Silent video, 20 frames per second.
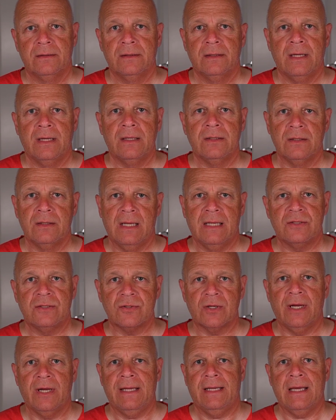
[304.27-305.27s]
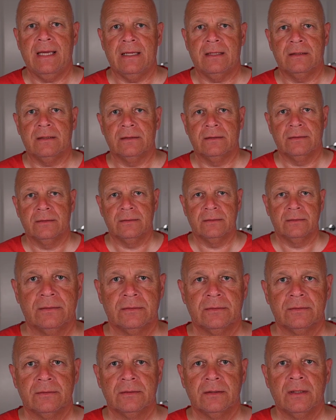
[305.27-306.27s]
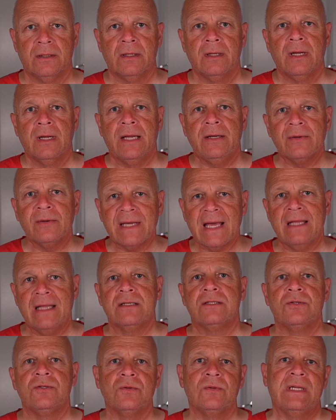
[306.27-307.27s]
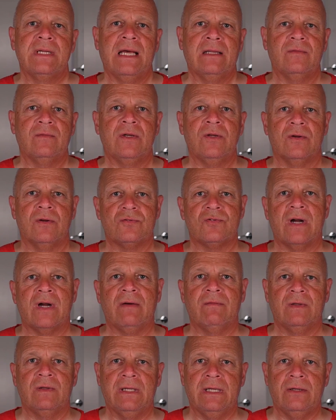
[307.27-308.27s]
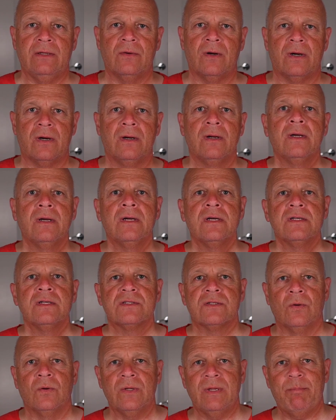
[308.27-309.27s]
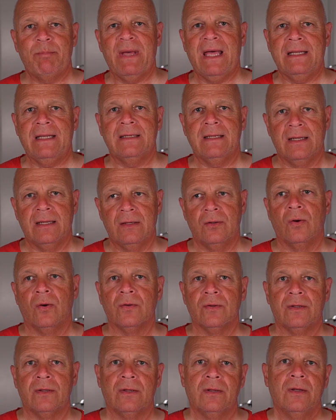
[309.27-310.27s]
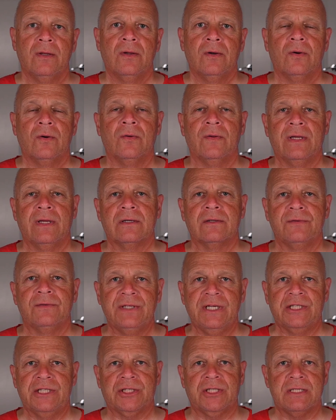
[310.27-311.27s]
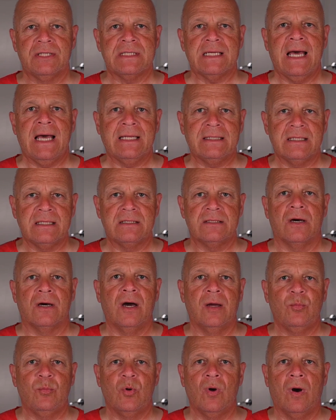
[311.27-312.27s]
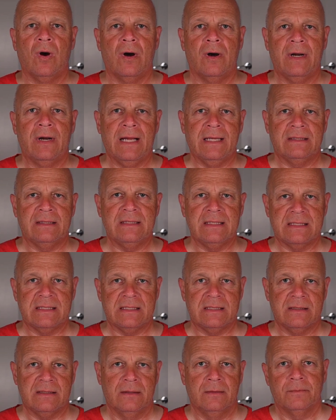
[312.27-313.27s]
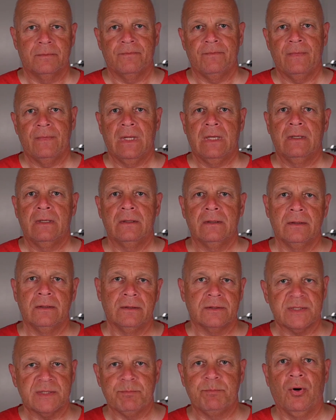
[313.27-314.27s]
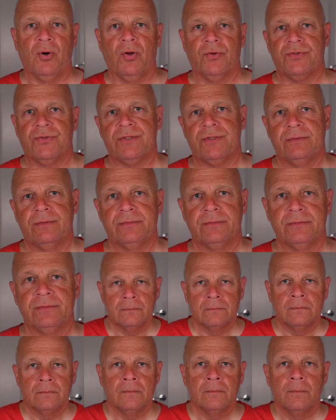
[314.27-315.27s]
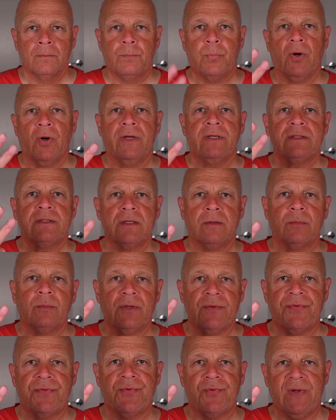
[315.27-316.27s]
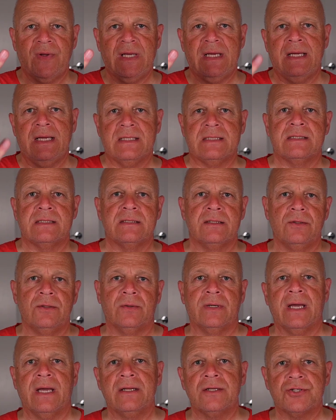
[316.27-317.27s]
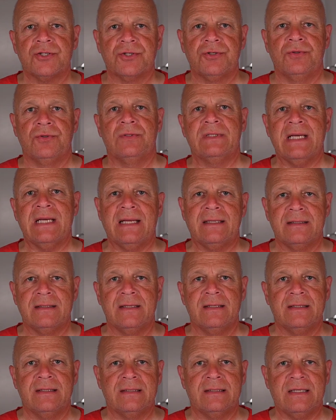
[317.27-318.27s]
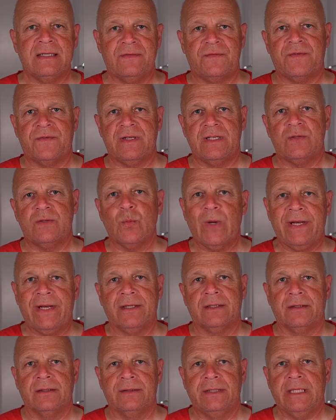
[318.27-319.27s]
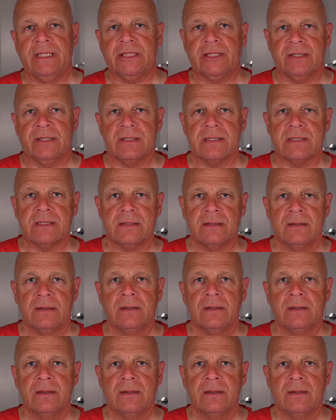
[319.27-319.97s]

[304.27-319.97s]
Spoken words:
and try again. And you can't do that when you're traveling. You're so dependent on the conditions at the time you are at this spot. Point number 3 is you can shoot at different weather conditions.